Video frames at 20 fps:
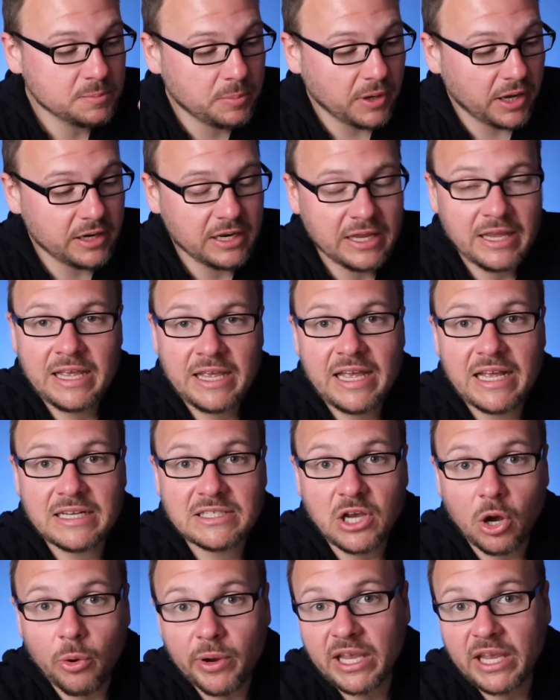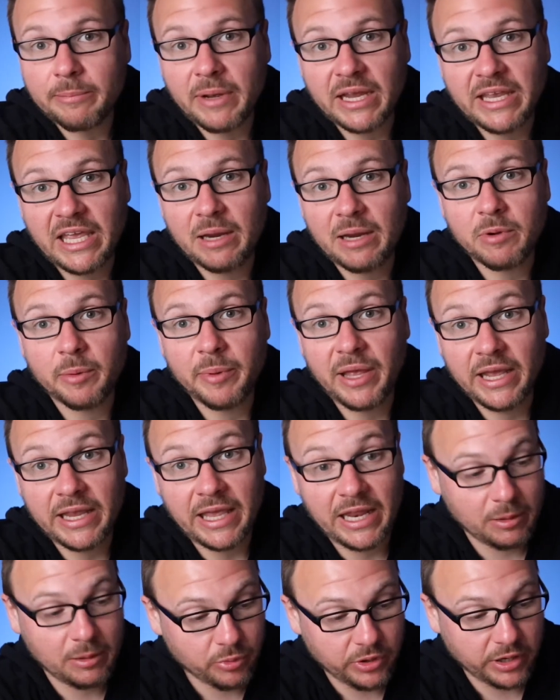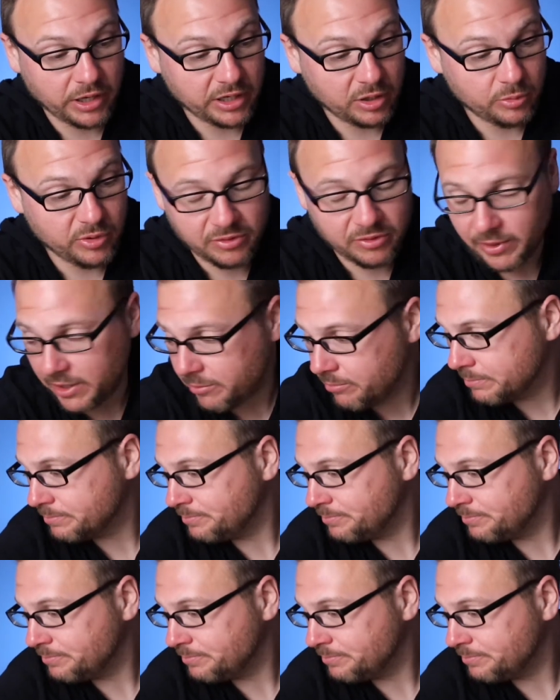but it's going in my camera bag and I'm bringing it with me.